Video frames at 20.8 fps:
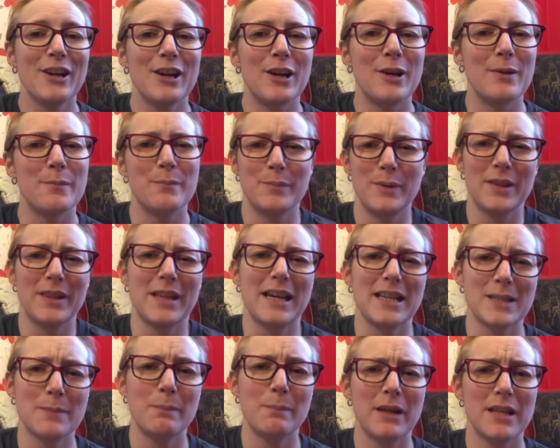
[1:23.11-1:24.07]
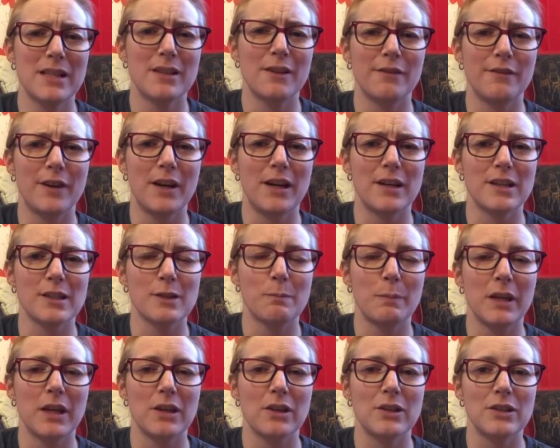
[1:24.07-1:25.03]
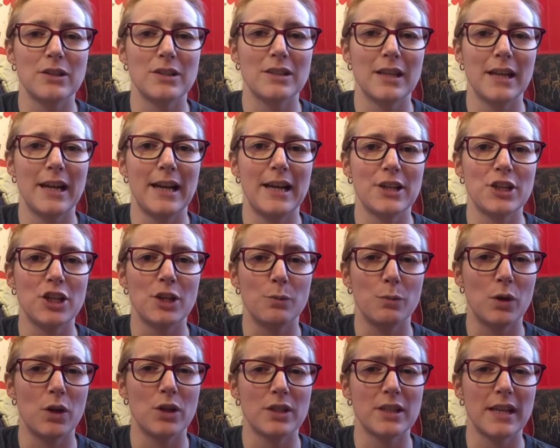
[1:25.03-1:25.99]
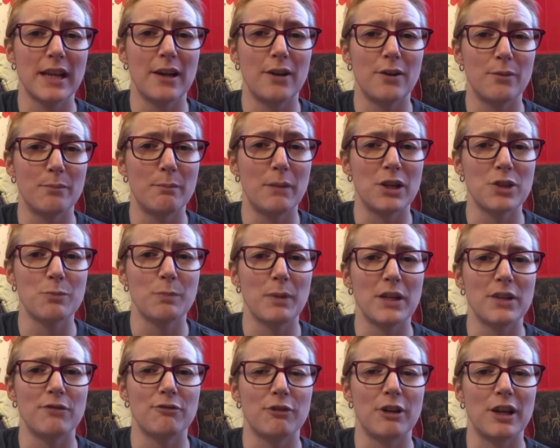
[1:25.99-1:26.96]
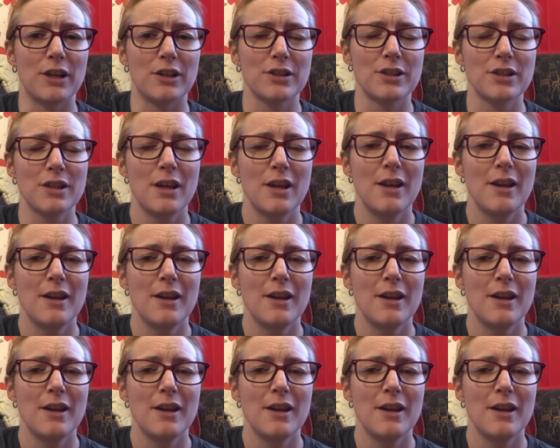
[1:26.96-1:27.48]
but that's better for us because it actually works out much better for us.